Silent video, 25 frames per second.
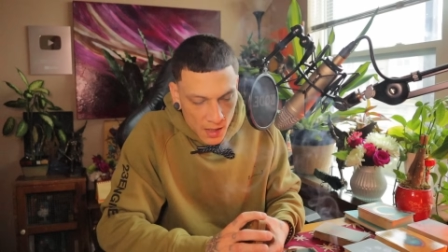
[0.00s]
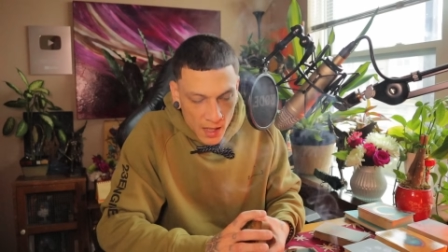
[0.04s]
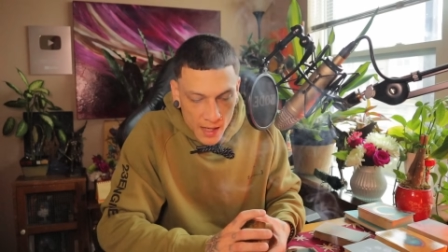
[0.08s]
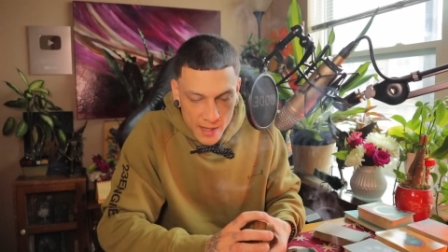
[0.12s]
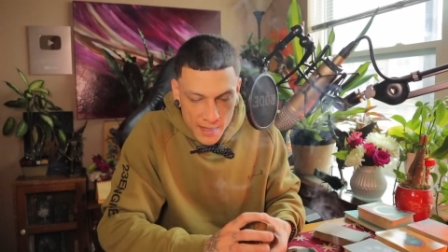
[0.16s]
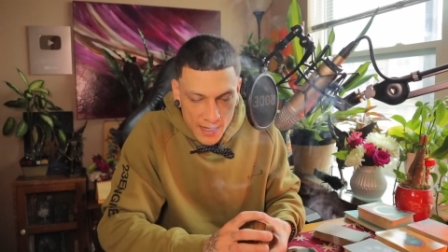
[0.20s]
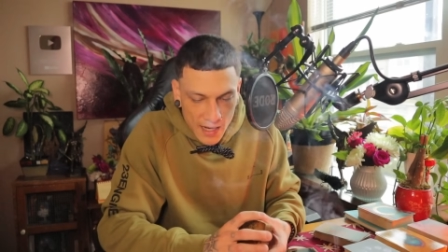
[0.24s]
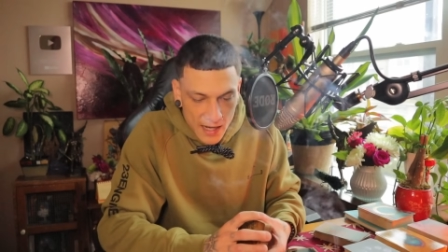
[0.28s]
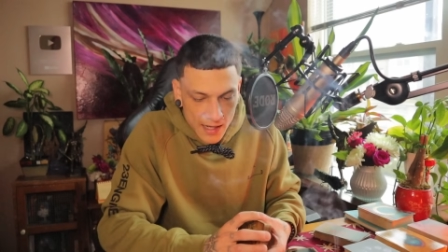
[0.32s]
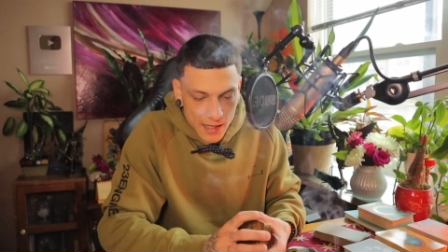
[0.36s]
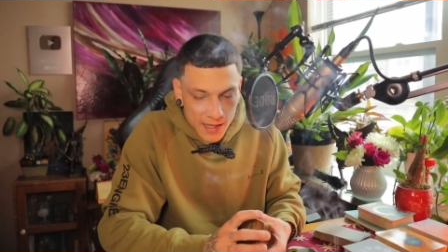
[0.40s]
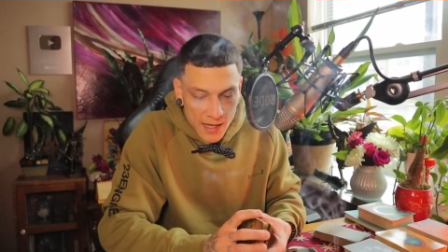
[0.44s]

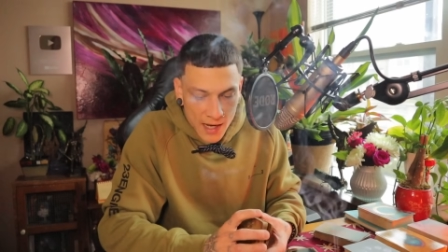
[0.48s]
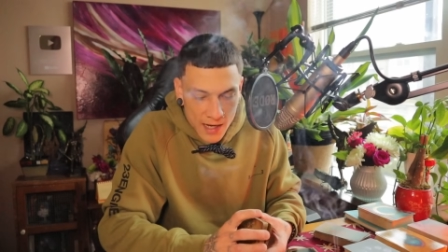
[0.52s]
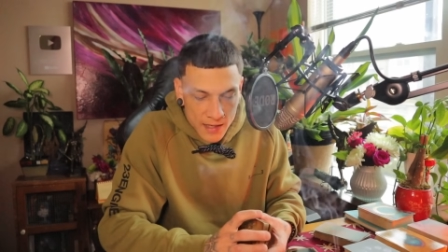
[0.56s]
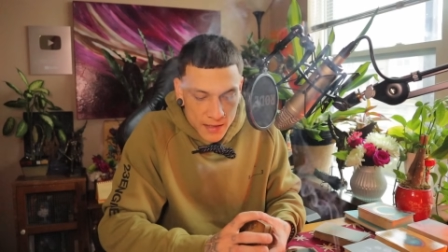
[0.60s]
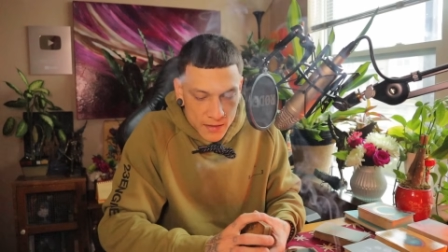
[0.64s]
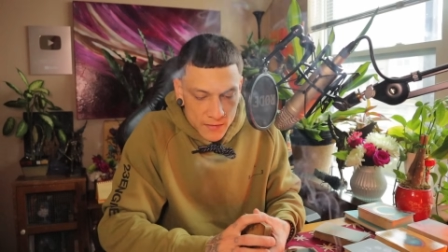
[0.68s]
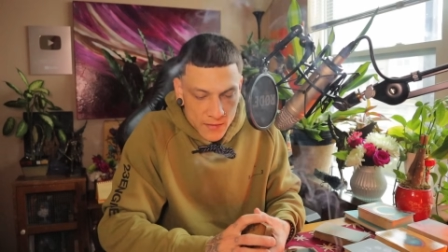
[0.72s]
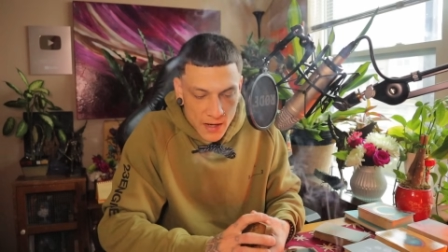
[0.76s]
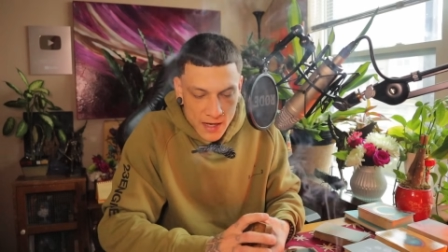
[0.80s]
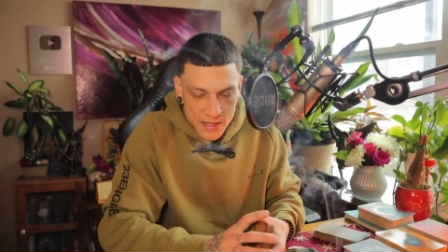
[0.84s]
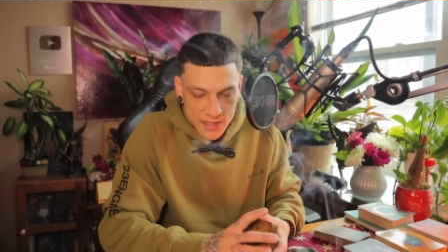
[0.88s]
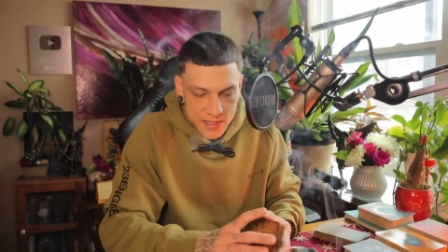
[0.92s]
And
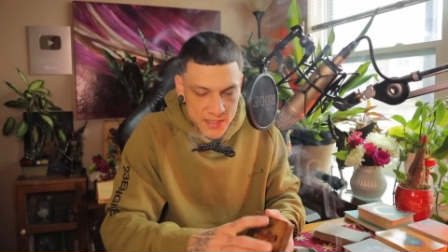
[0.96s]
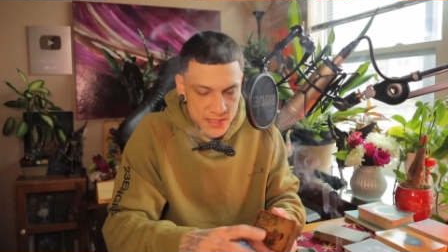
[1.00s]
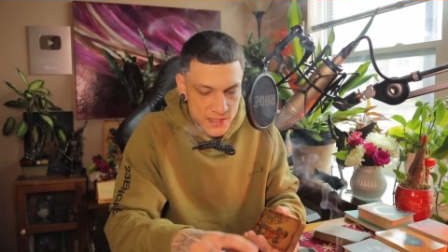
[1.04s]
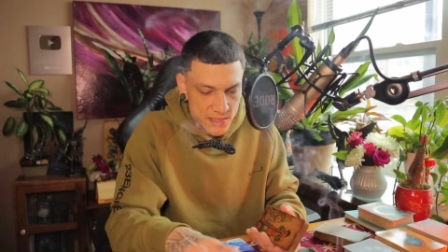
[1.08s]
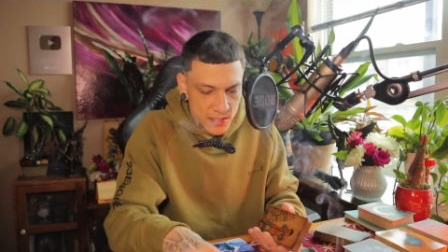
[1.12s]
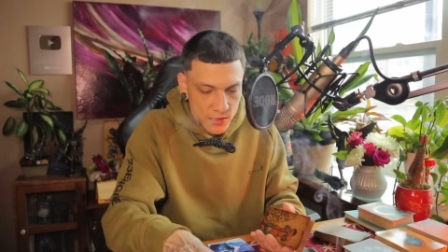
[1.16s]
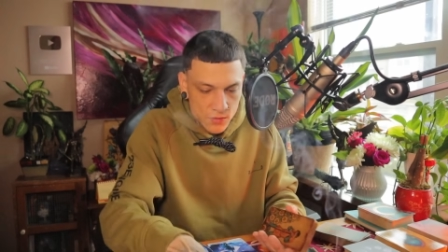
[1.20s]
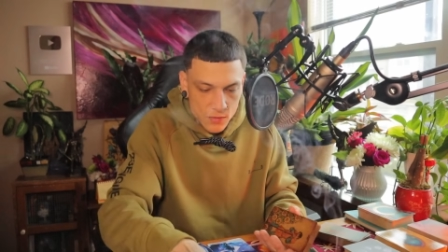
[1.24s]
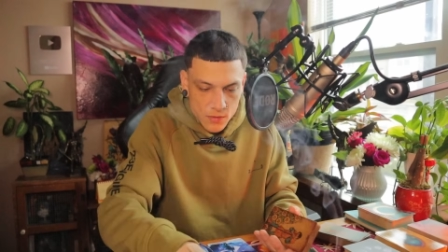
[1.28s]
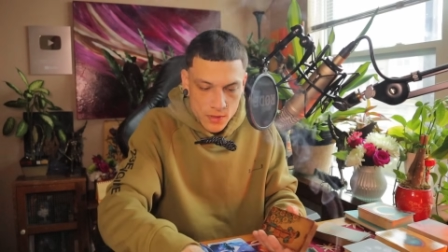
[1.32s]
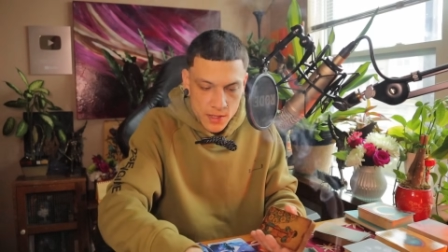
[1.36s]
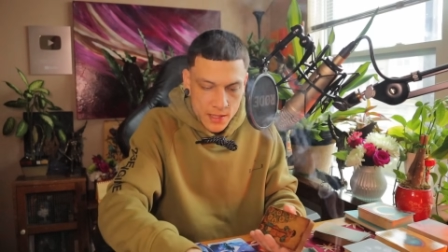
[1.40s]
I
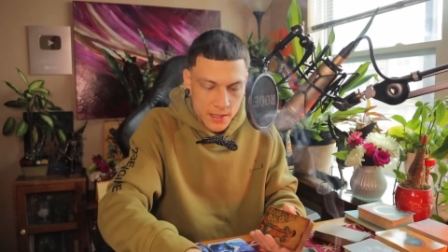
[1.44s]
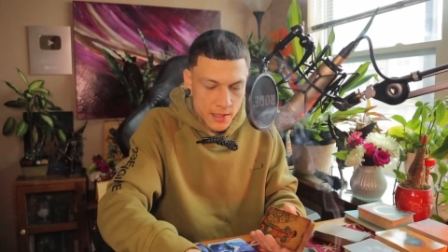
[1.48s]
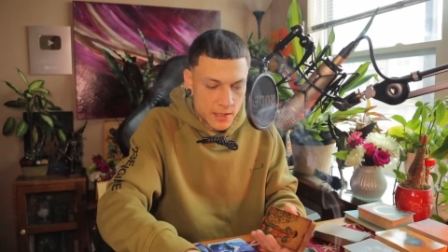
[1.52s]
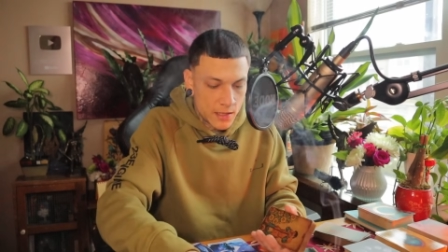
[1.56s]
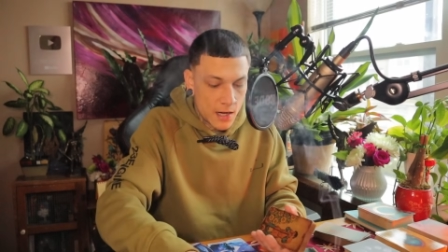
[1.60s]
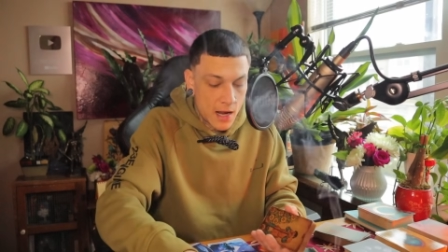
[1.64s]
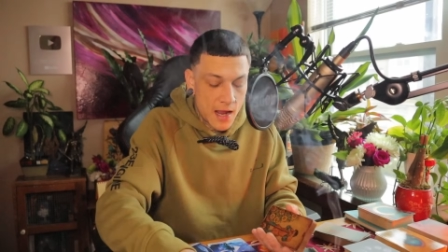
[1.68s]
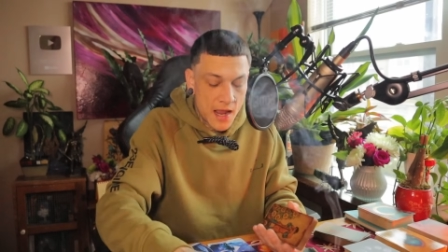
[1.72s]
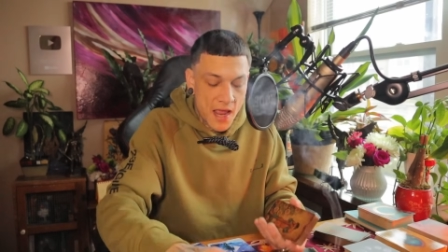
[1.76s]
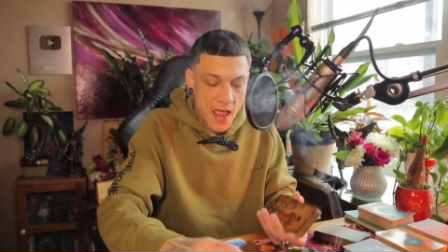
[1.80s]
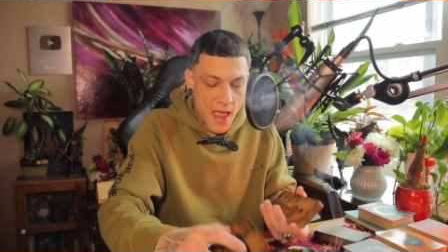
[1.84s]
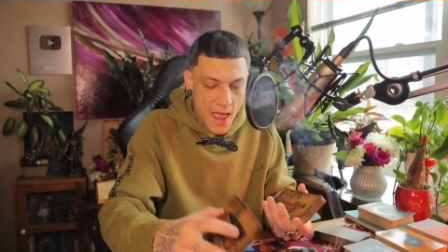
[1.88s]
see you like,
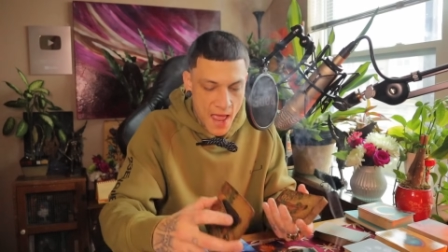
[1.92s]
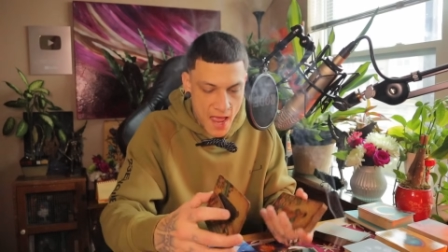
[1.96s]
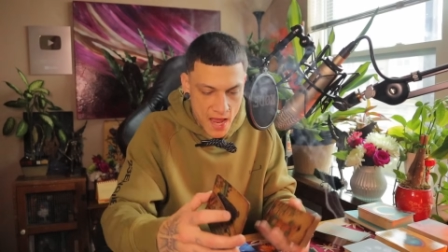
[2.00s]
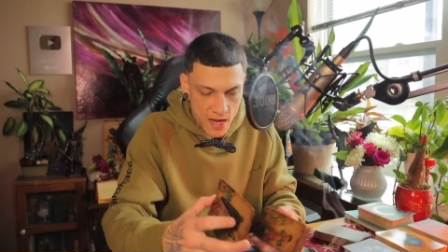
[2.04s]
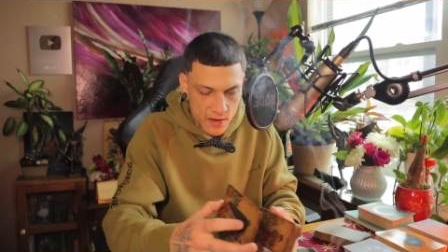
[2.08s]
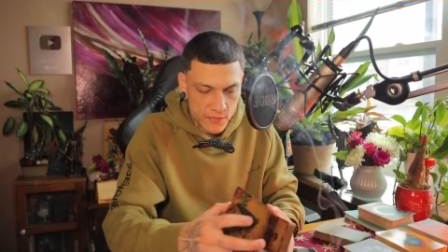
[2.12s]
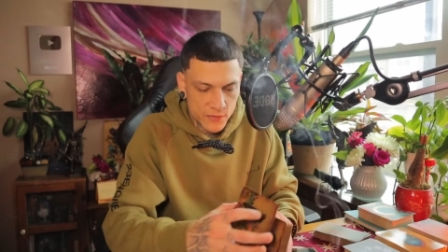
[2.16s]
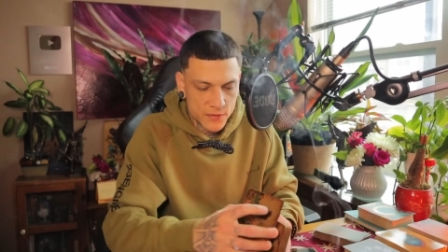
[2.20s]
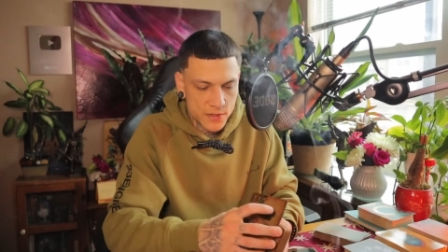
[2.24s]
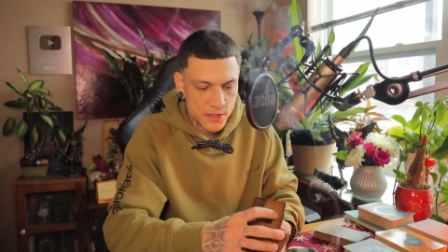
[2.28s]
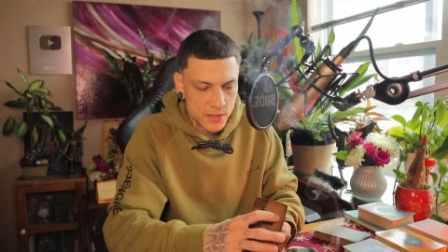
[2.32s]
I have